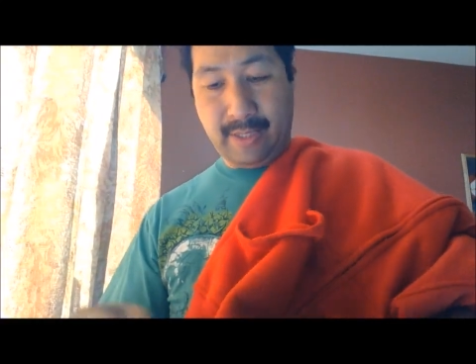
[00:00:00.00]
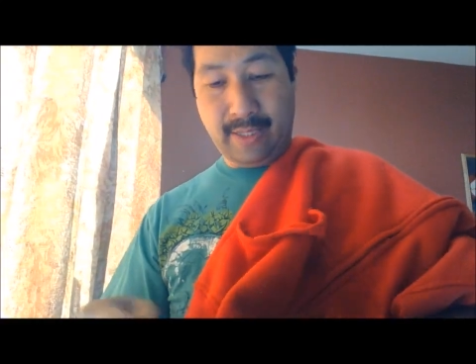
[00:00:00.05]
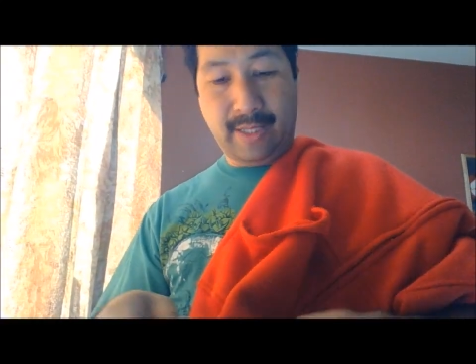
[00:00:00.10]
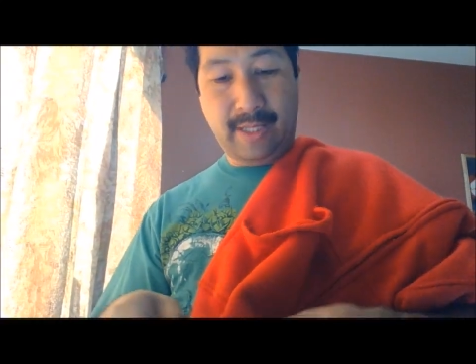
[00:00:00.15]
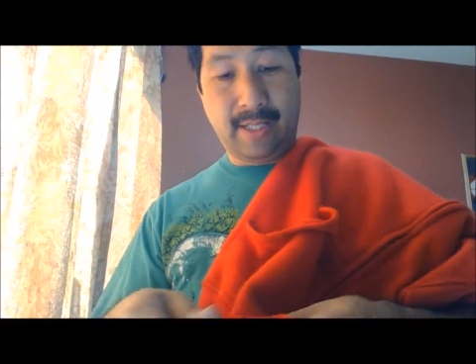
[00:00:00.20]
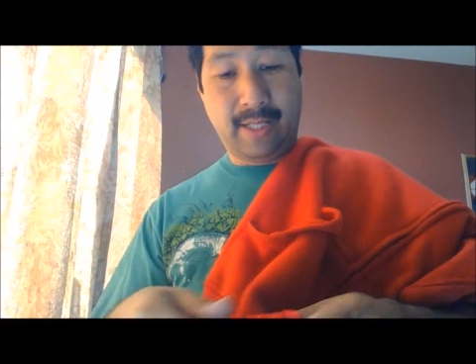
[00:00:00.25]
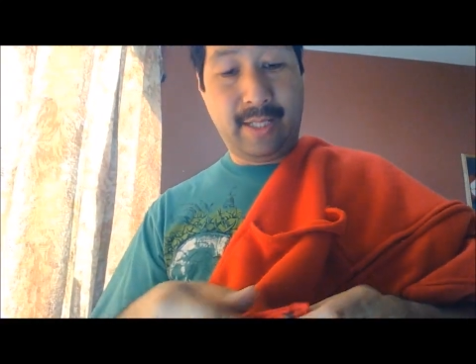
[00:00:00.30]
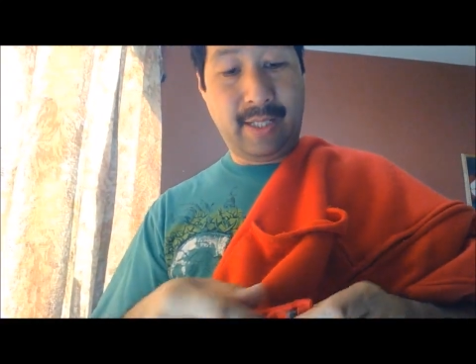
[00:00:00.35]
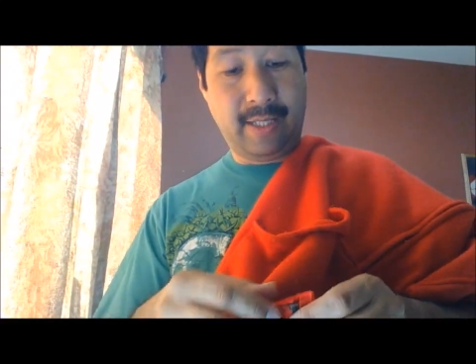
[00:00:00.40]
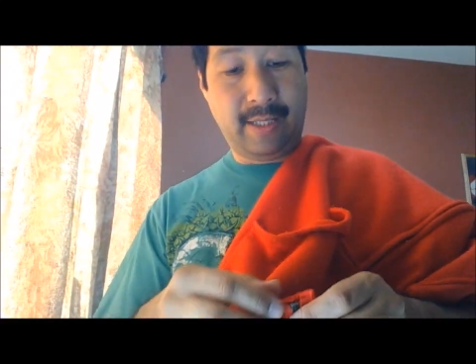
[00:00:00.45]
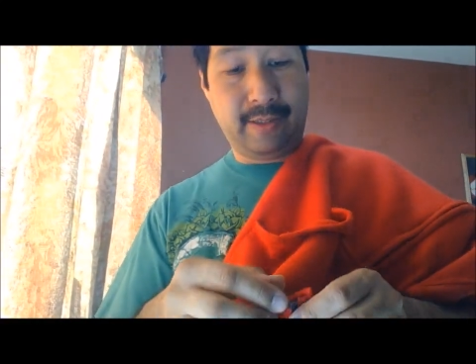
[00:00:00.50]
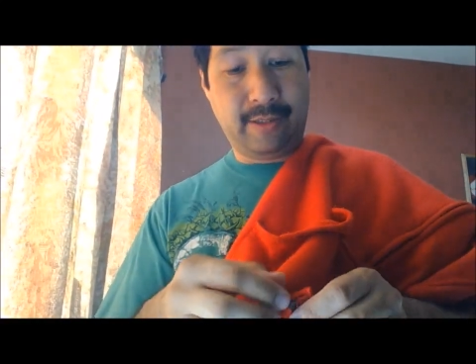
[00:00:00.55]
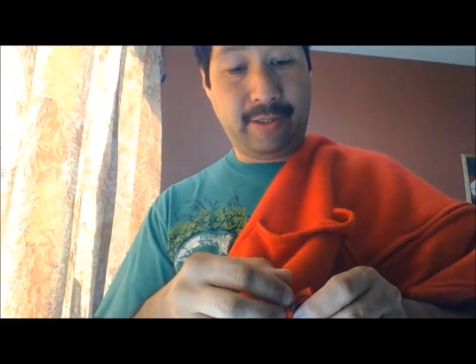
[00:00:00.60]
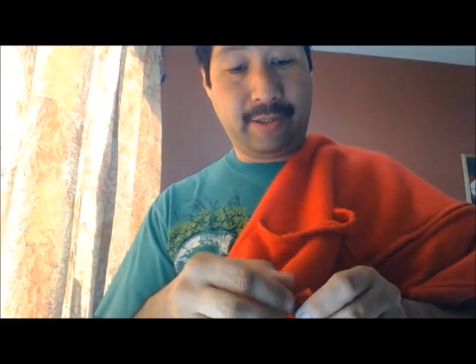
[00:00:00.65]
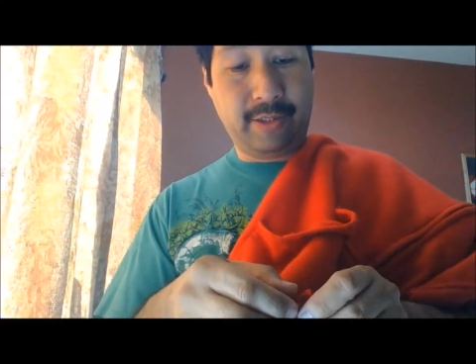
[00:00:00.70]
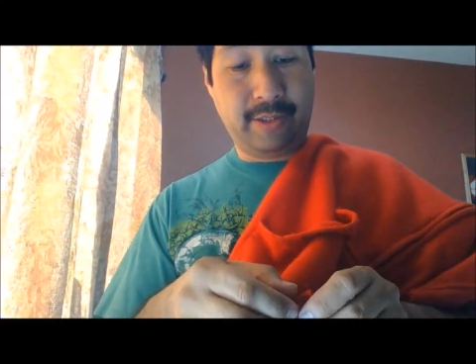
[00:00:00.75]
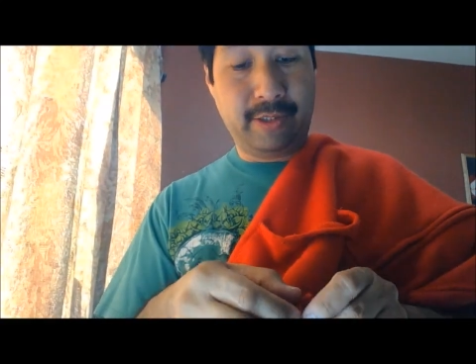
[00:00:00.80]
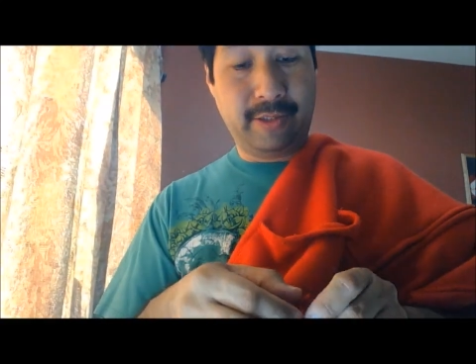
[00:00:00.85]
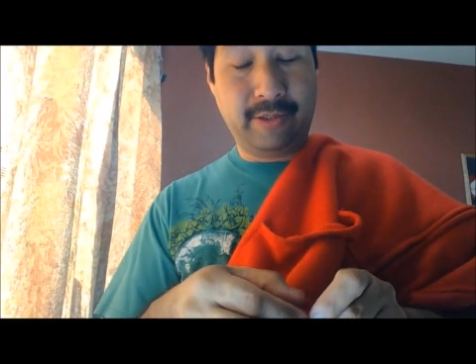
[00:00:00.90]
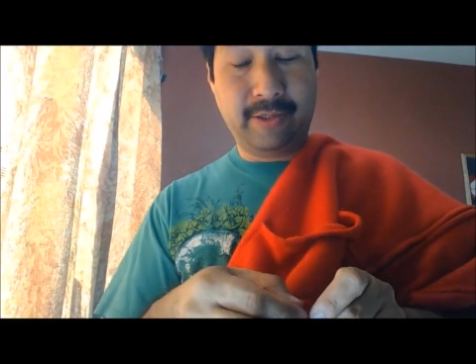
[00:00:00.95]
And you're
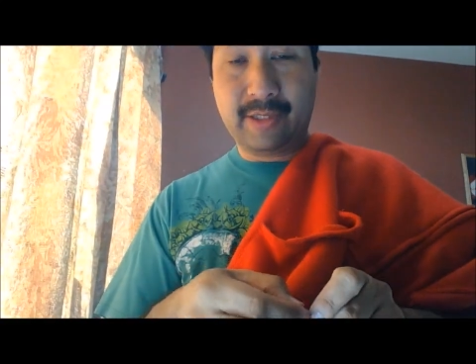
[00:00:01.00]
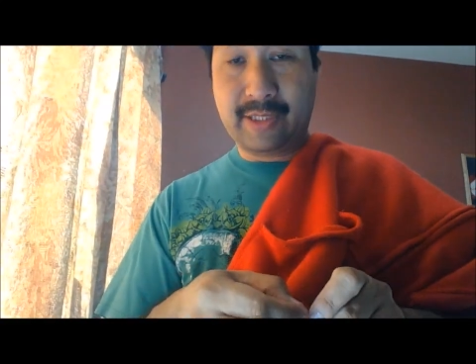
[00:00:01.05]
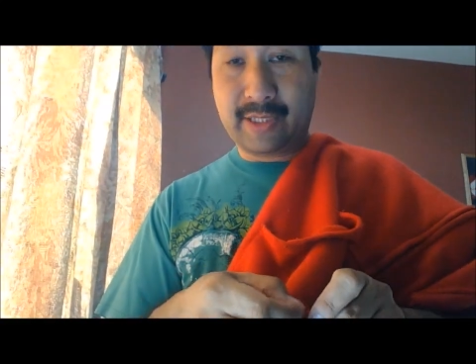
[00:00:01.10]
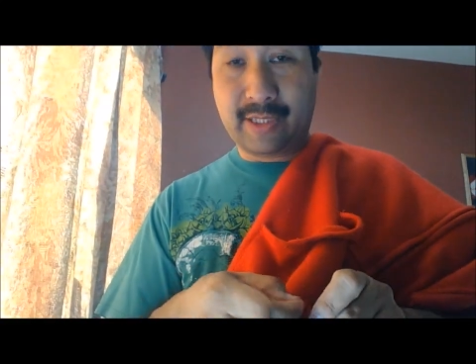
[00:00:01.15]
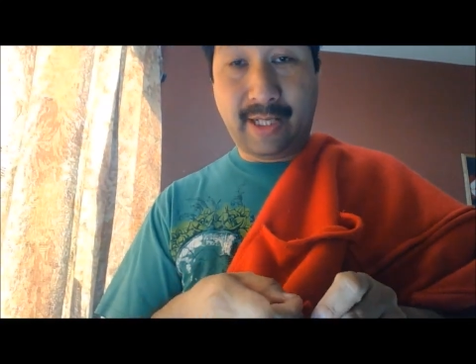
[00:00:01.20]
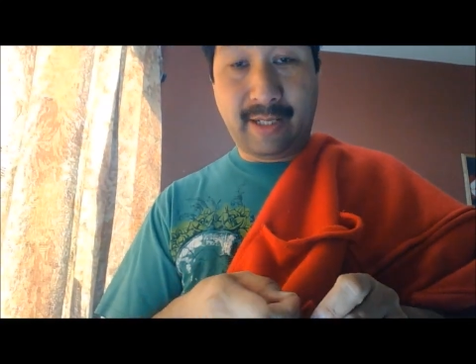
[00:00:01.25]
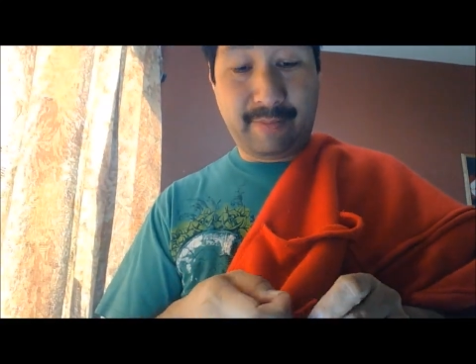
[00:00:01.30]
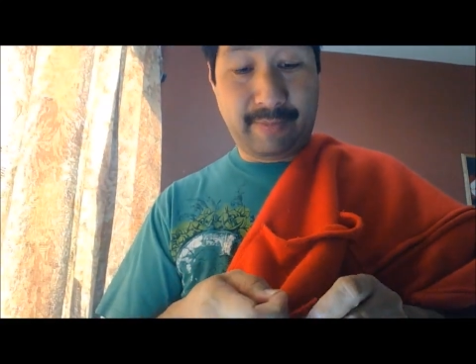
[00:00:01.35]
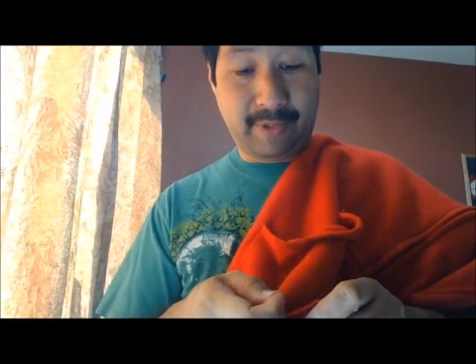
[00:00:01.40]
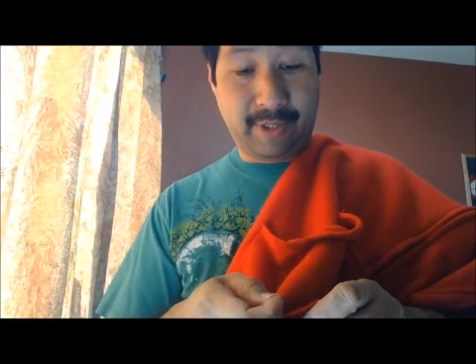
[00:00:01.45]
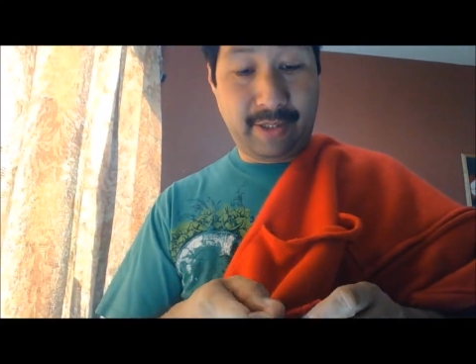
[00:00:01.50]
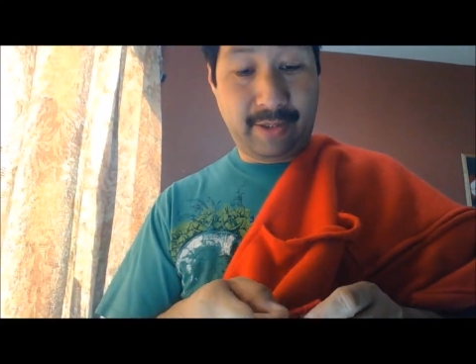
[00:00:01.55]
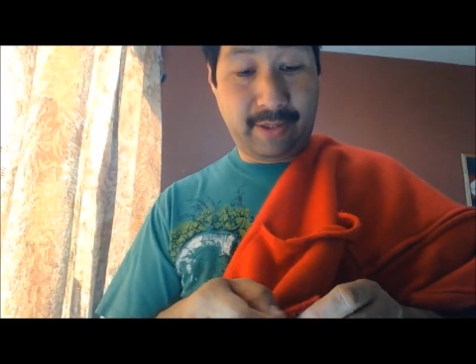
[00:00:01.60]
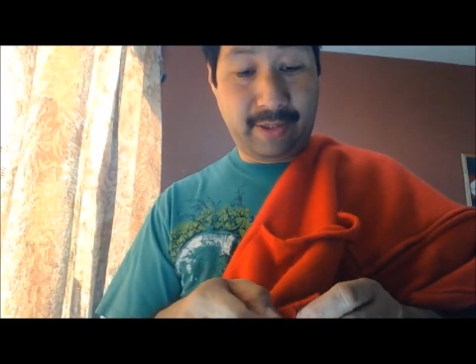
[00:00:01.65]
going to do the same thing.